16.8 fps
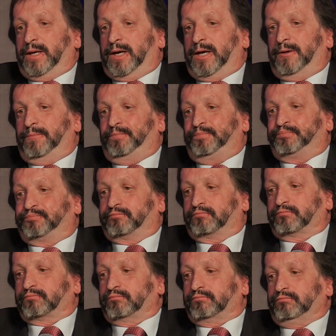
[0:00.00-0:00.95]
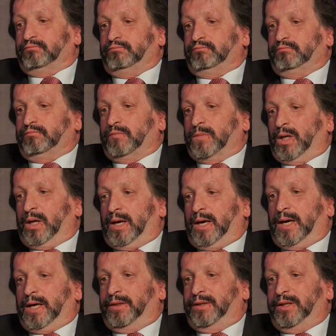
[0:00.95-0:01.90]

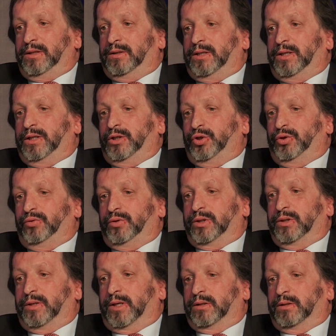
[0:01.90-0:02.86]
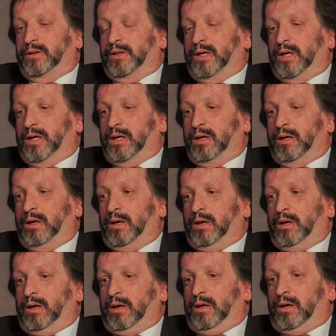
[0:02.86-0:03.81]
I think the issue is that
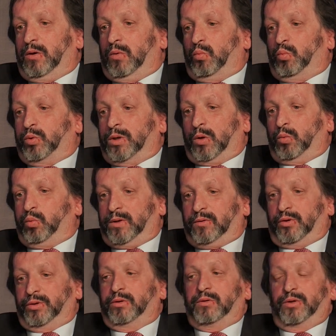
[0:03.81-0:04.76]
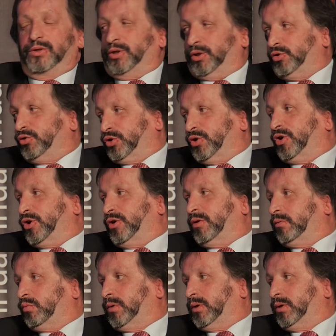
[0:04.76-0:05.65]
we've got to continue to learn.